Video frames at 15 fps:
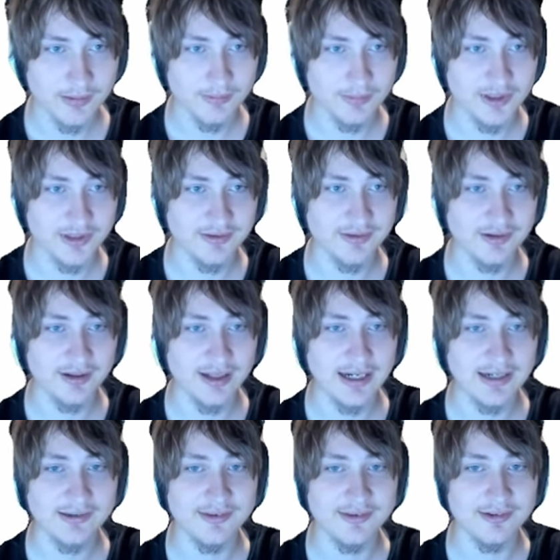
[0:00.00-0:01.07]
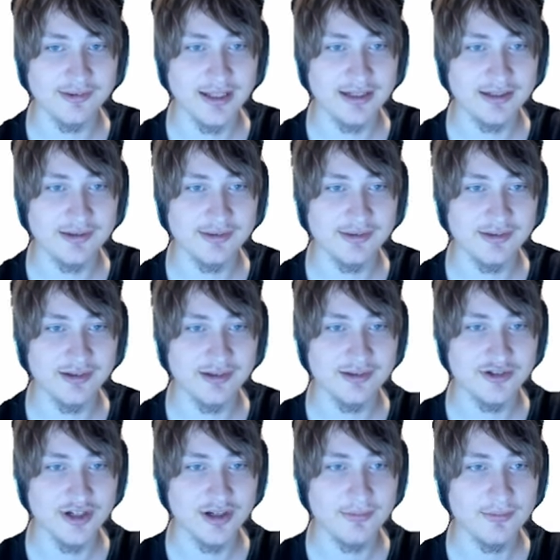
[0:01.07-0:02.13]
But it's a, I guess it's a legacy
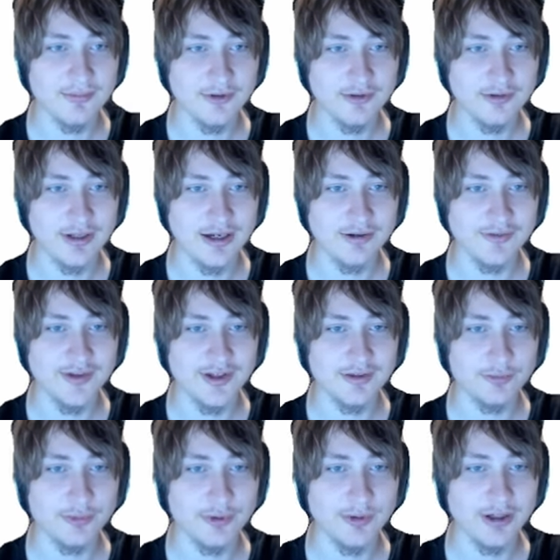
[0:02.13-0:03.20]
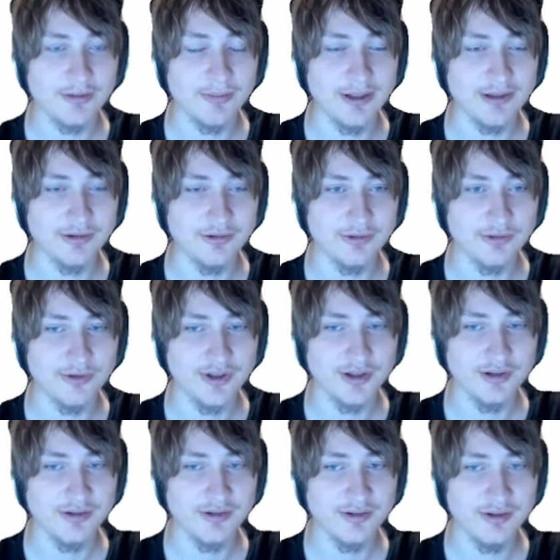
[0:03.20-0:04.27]
gem. So now it says we recommend you use
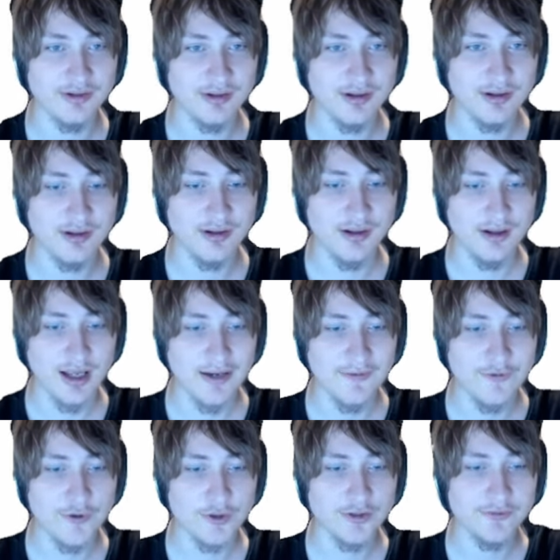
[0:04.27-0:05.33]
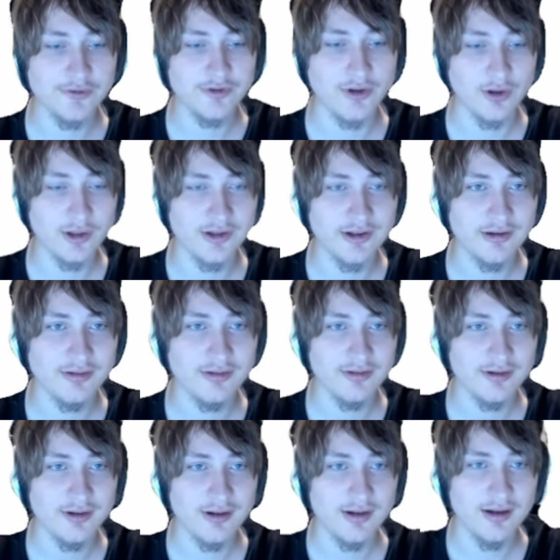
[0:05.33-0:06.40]
this. I've heard of
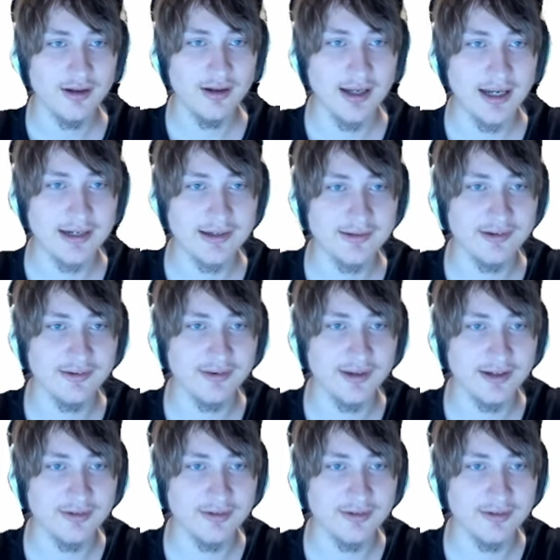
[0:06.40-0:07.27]
Solidus. I guess it's like